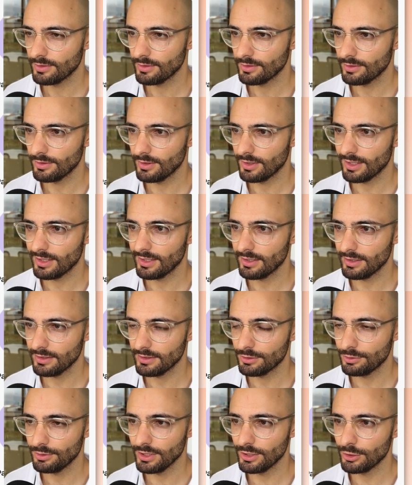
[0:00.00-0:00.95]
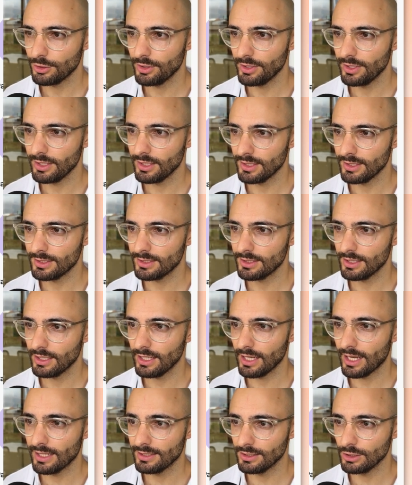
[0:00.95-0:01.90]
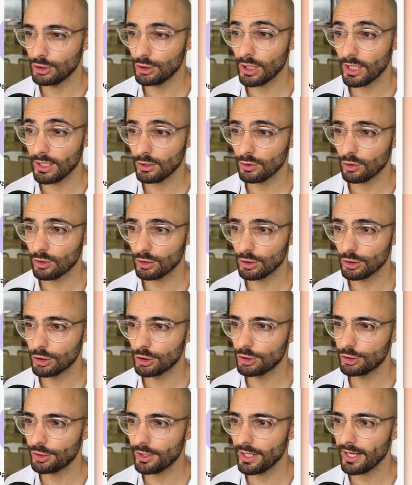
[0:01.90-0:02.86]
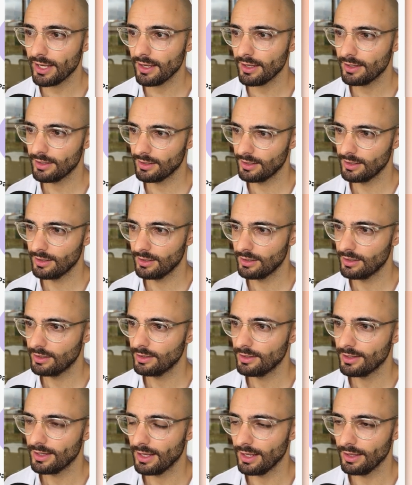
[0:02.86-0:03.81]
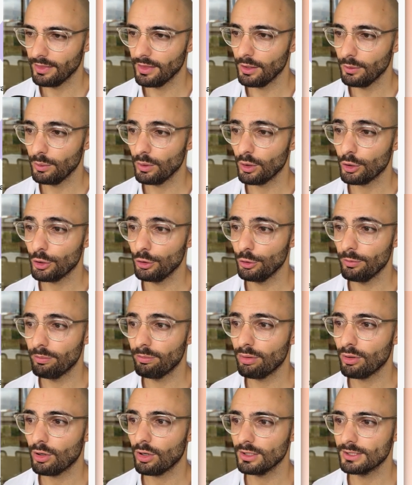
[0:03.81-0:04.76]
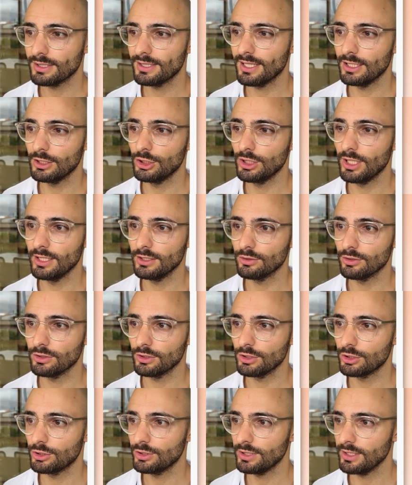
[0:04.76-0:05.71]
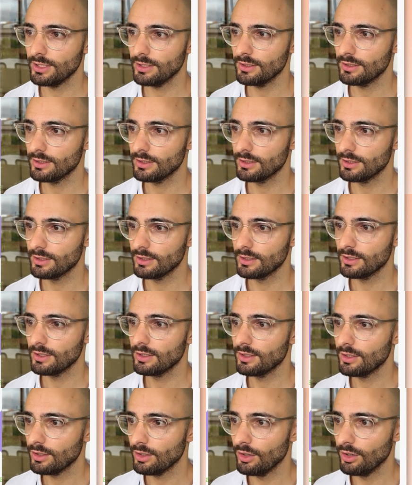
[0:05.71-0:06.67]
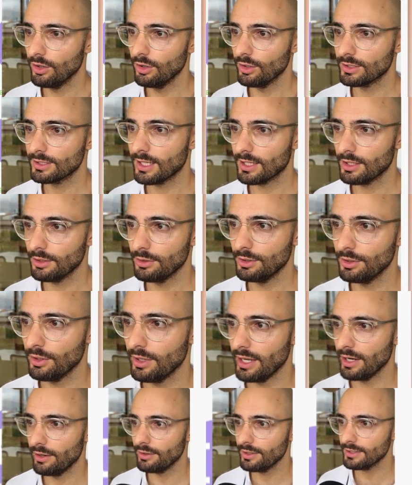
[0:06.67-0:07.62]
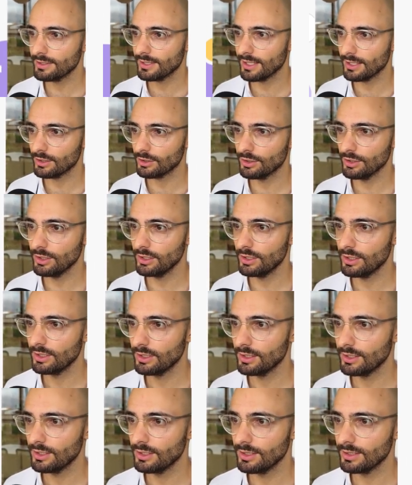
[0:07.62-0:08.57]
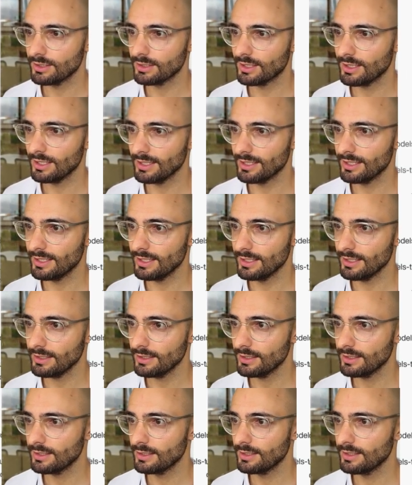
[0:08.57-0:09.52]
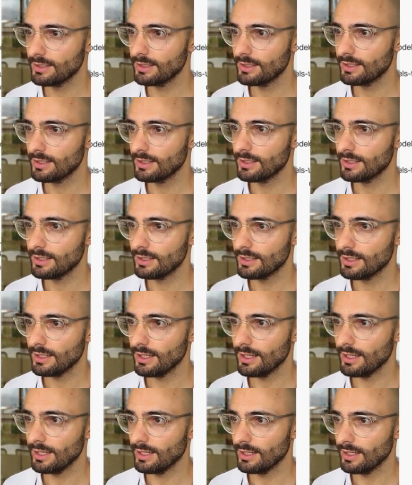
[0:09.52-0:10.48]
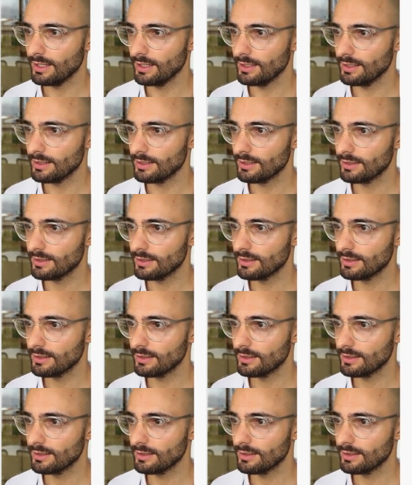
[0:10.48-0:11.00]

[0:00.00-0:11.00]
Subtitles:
right? And it's returning it as a JSON string. And then we are going to pass that JSON string. Looks like there were no errors. That's good. Let's click here and